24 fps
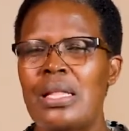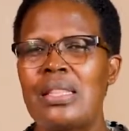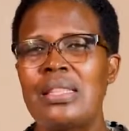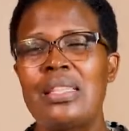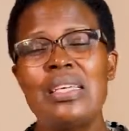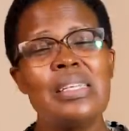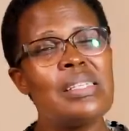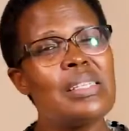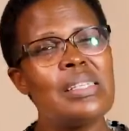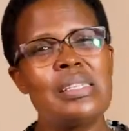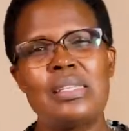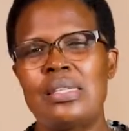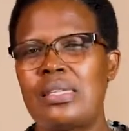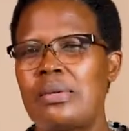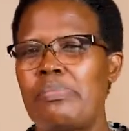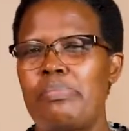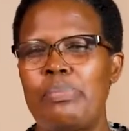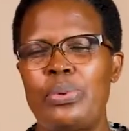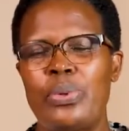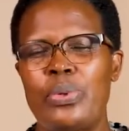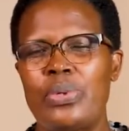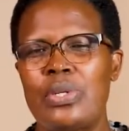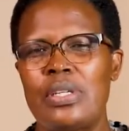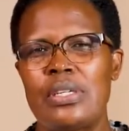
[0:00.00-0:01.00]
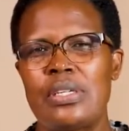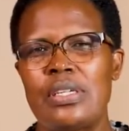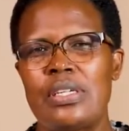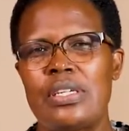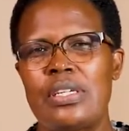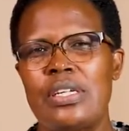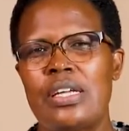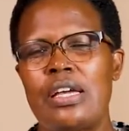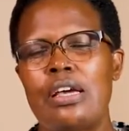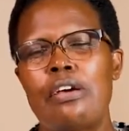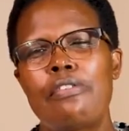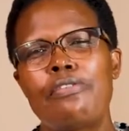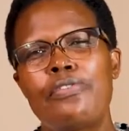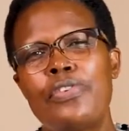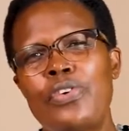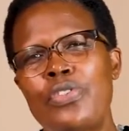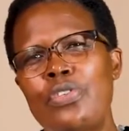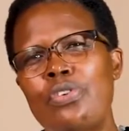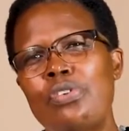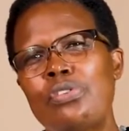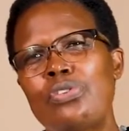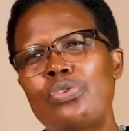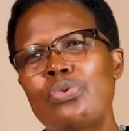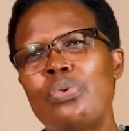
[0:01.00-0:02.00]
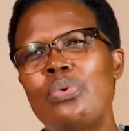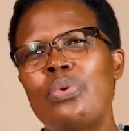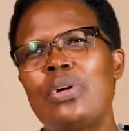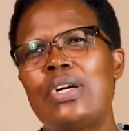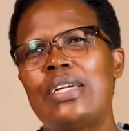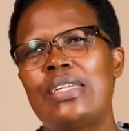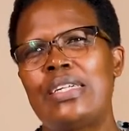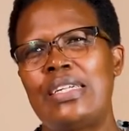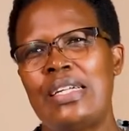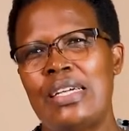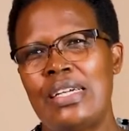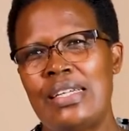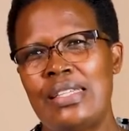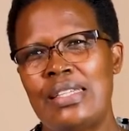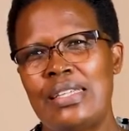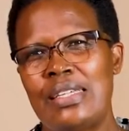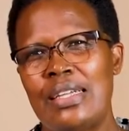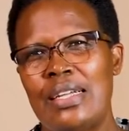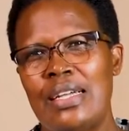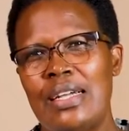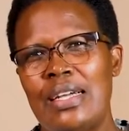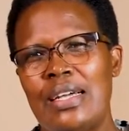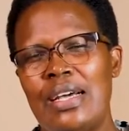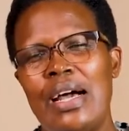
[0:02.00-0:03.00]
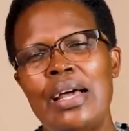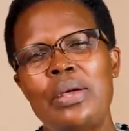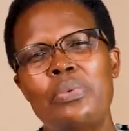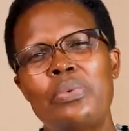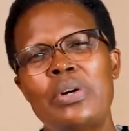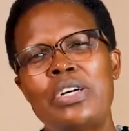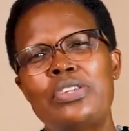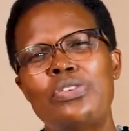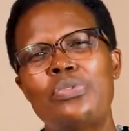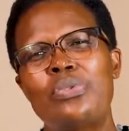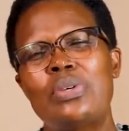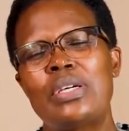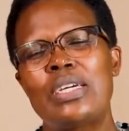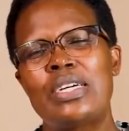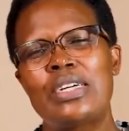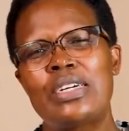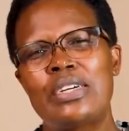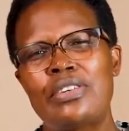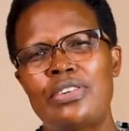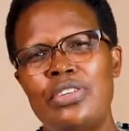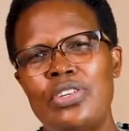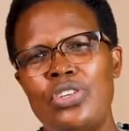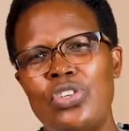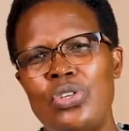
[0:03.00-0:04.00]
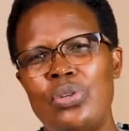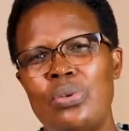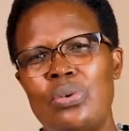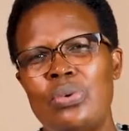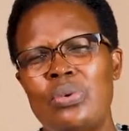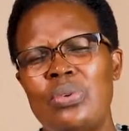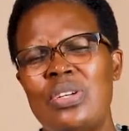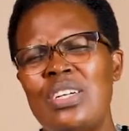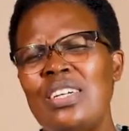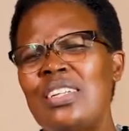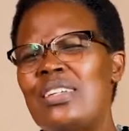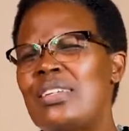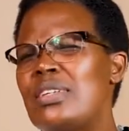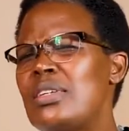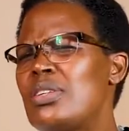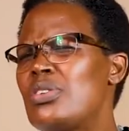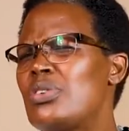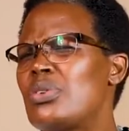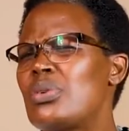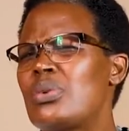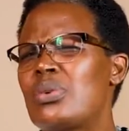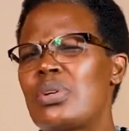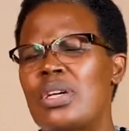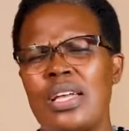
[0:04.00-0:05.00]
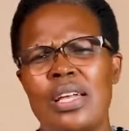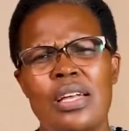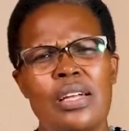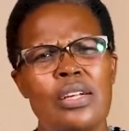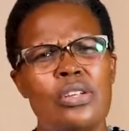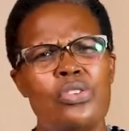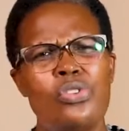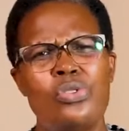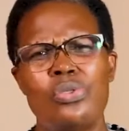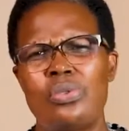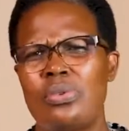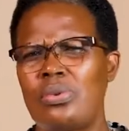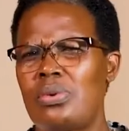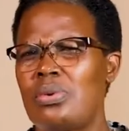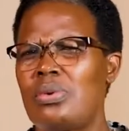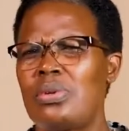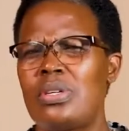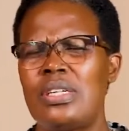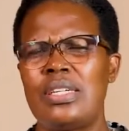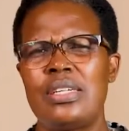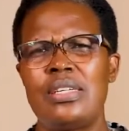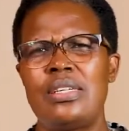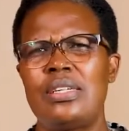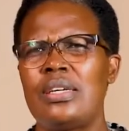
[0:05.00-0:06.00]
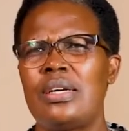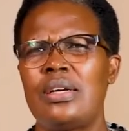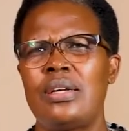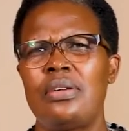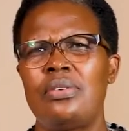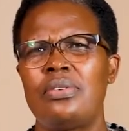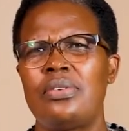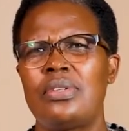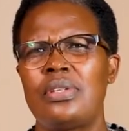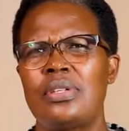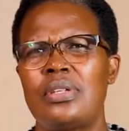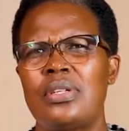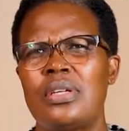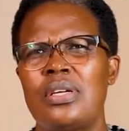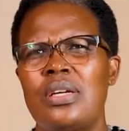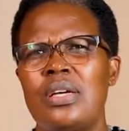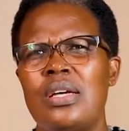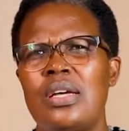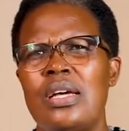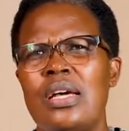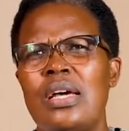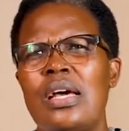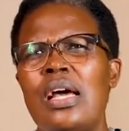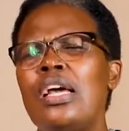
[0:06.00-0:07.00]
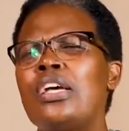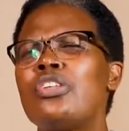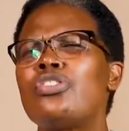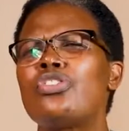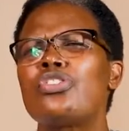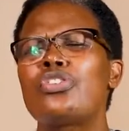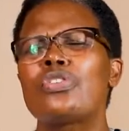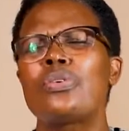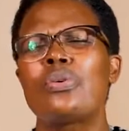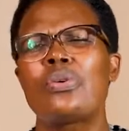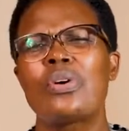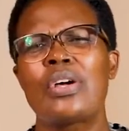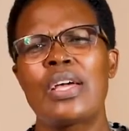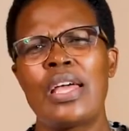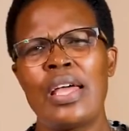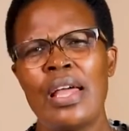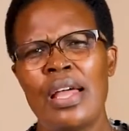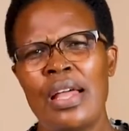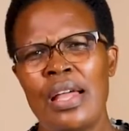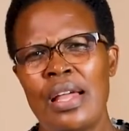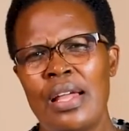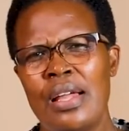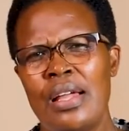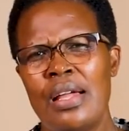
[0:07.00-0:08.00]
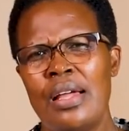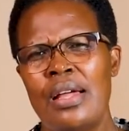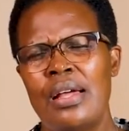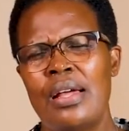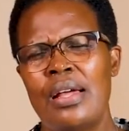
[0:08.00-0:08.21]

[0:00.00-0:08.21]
This is important. For those who are dating, I want to encourage you, it is okay to know details. It's okay